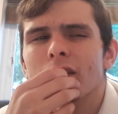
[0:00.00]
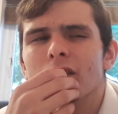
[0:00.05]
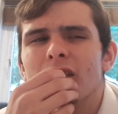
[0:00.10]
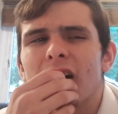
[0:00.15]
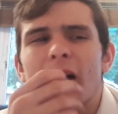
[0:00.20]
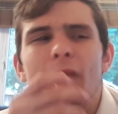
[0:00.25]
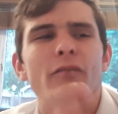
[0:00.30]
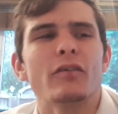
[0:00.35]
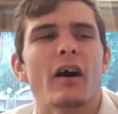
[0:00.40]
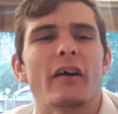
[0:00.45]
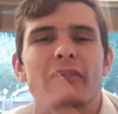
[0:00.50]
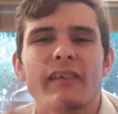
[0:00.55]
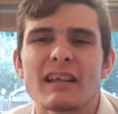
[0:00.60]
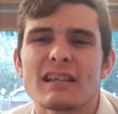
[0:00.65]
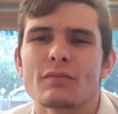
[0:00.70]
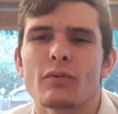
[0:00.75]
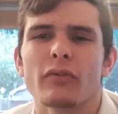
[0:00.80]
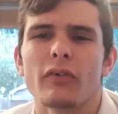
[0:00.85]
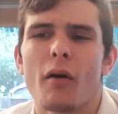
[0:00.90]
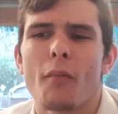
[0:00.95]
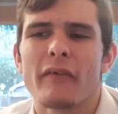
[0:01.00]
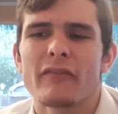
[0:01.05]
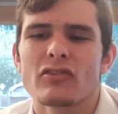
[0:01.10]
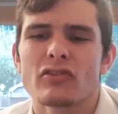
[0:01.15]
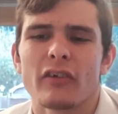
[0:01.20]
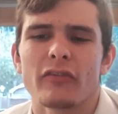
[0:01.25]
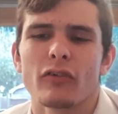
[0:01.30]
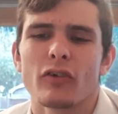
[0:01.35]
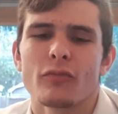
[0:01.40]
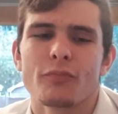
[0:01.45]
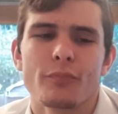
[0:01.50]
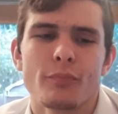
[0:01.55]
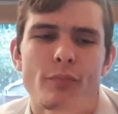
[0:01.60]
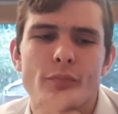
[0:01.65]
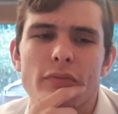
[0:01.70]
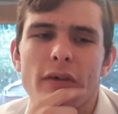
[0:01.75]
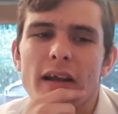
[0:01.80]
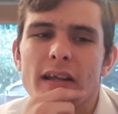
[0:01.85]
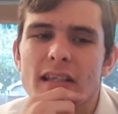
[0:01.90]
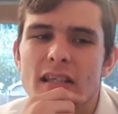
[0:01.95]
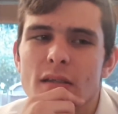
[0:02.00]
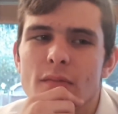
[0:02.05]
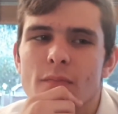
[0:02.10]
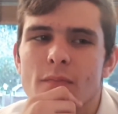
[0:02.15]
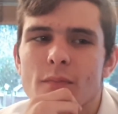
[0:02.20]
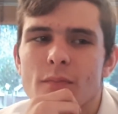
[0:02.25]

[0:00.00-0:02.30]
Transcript: I'll have kids before marriage, because I've got brides.